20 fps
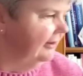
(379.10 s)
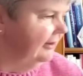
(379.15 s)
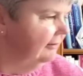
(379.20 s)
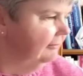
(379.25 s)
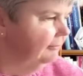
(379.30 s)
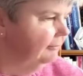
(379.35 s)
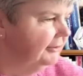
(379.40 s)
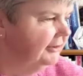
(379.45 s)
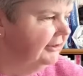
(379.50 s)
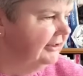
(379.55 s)

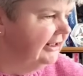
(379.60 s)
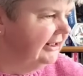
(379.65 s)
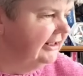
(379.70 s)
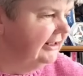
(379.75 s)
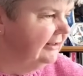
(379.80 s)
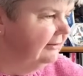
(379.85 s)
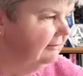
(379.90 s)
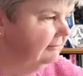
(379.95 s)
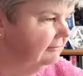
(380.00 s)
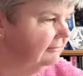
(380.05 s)

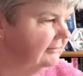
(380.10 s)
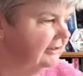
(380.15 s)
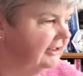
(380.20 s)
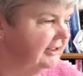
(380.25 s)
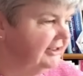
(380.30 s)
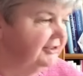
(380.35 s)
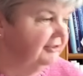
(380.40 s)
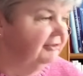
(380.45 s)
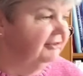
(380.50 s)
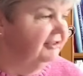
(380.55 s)
Monday to
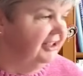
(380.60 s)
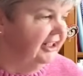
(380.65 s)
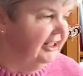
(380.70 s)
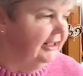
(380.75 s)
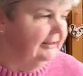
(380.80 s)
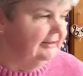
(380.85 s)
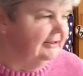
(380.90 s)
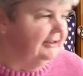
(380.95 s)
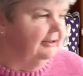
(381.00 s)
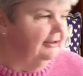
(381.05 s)

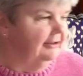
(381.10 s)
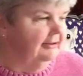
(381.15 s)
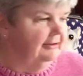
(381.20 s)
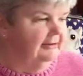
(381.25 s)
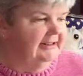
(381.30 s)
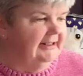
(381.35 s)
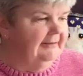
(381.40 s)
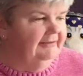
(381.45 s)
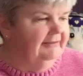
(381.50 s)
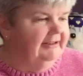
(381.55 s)
Sunday, so
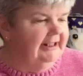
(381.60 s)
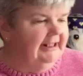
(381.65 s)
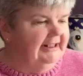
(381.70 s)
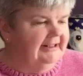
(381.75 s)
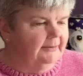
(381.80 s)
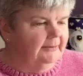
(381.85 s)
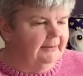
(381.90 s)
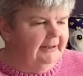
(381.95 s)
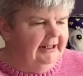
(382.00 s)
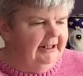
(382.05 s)
7 days
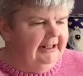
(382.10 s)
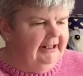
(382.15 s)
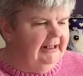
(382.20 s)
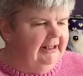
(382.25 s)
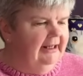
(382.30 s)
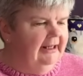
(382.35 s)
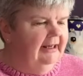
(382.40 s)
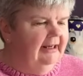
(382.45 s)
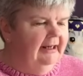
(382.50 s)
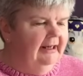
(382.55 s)
a week,
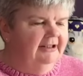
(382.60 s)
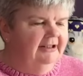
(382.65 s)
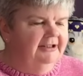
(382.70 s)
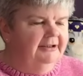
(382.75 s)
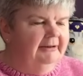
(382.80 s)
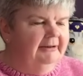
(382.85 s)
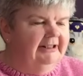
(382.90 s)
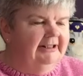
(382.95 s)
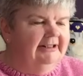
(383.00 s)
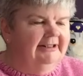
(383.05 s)

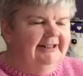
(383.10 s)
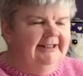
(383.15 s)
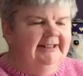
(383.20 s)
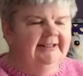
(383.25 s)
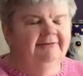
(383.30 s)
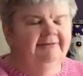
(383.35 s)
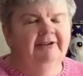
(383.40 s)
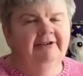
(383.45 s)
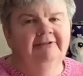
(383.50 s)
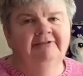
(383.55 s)
doing at
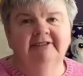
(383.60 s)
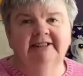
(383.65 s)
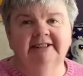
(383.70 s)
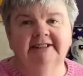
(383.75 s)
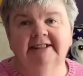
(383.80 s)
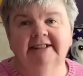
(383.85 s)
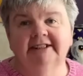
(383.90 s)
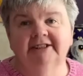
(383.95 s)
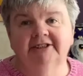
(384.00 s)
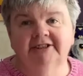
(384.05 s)
least 50
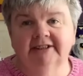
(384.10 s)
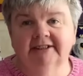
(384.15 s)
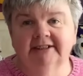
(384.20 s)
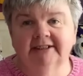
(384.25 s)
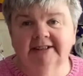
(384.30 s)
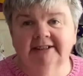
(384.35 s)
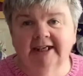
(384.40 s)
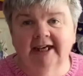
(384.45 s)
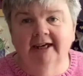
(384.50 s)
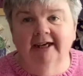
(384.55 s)
stitches a
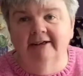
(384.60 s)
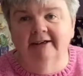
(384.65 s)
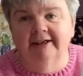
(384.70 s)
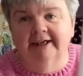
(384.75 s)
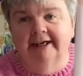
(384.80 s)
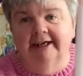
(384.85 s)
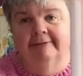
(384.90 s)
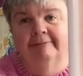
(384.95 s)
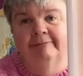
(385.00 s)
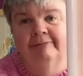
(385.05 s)
day on
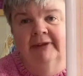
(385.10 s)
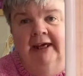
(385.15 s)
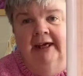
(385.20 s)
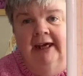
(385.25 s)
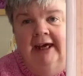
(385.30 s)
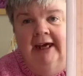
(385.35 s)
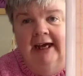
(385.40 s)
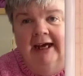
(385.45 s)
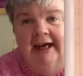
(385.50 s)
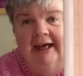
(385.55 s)
it,
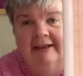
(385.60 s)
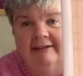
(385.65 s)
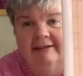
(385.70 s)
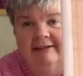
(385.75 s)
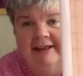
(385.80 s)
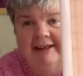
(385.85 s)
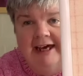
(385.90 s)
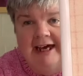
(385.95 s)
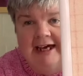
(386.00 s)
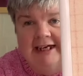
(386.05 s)
and
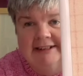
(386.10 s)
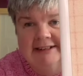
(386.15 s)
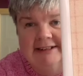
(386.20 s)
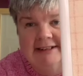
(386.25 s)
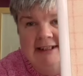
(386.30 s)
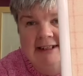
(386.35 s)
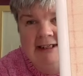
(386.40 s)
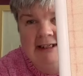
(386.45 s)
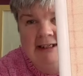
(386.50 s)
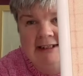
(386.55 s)

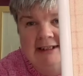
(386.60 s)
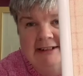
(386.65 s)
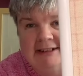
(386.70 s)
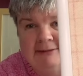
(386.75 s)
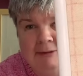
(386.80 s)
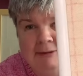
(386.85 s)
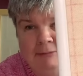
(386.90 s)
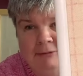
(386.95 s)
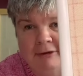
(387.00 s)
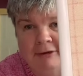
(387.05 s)
that is
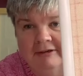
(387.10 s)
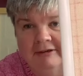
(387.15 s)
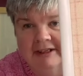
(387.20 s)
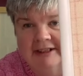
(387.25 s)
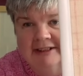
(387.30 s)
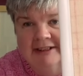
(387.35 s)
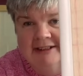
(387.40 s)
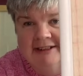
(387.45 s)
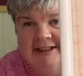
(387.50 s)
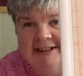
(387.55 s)
my
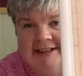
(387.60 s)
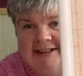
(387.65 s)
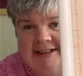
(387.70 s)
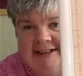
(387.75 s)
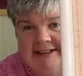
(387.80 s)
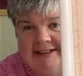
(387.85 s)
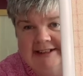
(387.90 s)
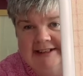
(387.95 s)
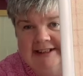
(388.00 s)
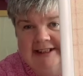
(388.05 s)
progress. Now this is
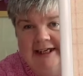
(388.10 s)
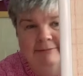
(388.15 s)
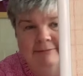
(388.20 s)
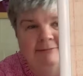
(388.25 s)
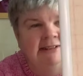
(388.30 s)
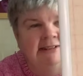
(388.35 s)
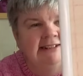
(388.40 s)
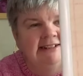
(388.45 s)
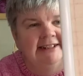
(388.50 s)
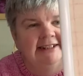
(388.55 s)
the
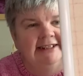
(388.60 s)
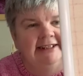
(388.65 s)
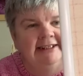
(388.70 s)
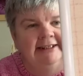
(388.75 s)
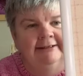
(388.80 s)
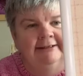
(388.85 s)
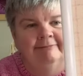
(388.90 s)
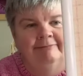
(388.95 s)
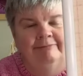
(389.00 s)
DMC